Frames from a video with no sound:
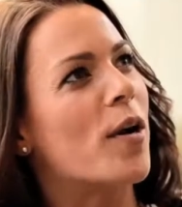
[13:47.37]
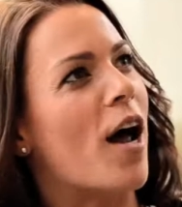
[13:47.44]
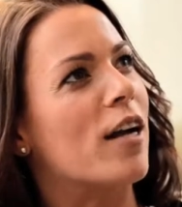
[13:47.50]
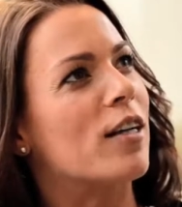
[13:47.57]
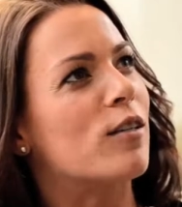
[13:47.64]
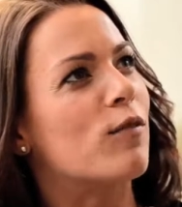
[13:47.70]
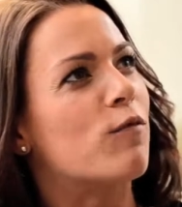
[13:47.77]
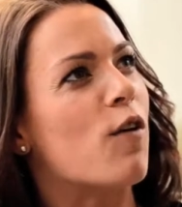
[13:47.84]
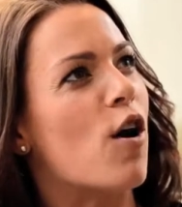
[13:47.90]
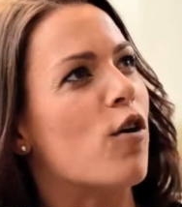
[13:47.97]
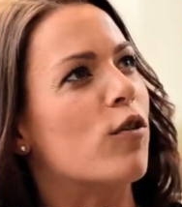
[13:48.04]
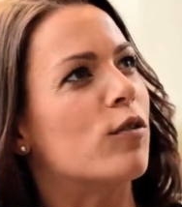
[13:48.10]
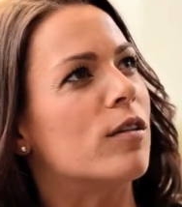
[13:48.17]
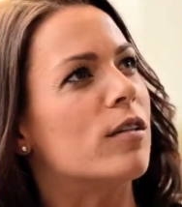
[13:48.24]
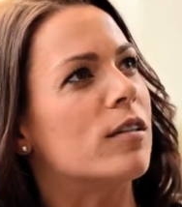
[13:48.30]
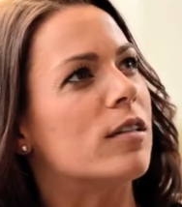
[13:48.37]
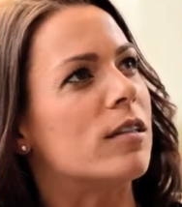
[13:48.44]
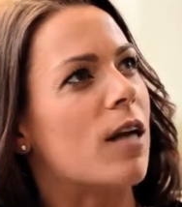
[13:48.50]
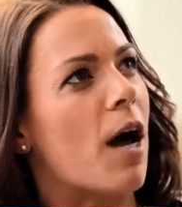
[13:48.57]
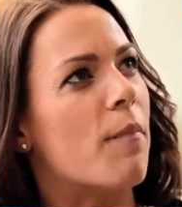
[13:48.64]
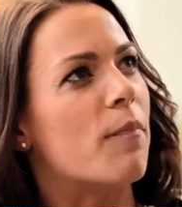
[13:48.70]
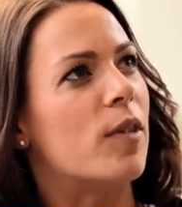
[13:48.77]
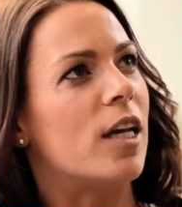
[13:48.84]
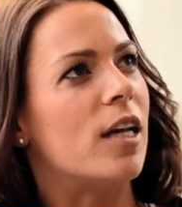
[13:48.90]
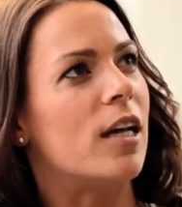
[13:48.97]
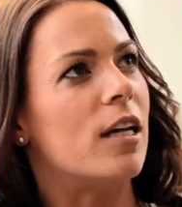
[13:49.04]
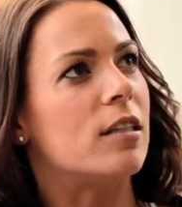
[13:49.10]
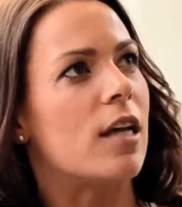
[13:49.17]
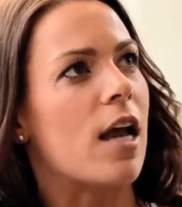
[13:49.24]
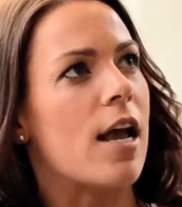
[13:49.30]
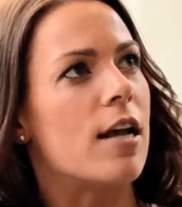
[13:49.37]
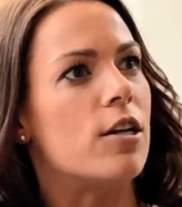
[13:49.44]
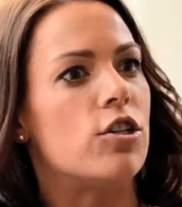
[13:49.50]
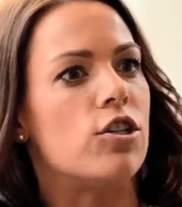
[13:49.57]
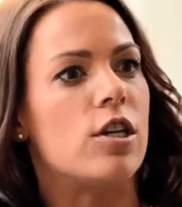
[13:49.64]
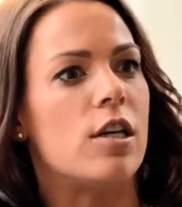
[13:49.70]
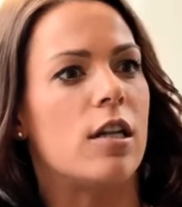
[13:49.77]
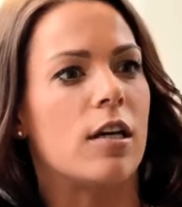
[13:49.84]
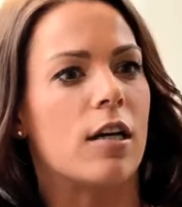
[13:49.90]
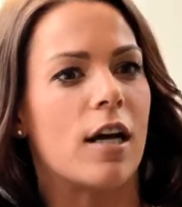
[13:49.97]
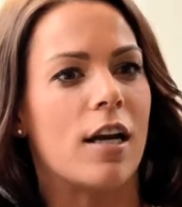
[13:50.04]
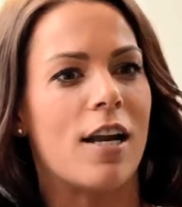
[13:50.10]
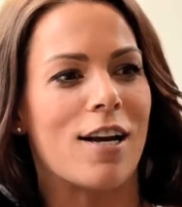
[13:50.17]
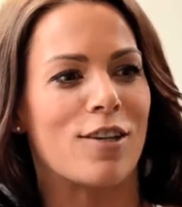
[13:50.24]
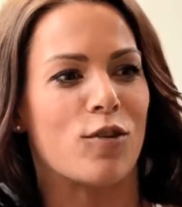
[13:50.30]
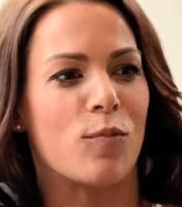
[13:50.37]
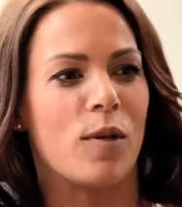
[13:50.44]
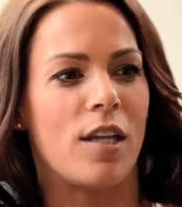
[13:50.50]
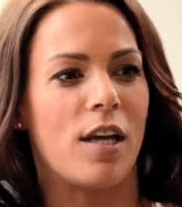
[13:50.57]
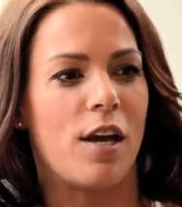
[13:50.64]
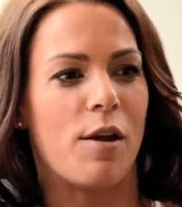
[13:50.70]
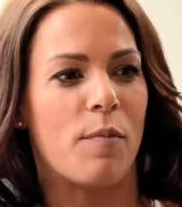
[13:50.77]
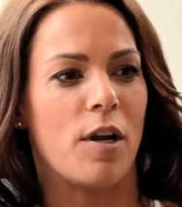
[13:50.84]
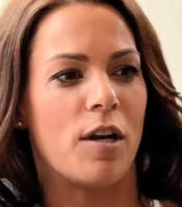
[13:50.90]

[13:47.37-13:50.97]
And I just felt something, his energy, the connection with him.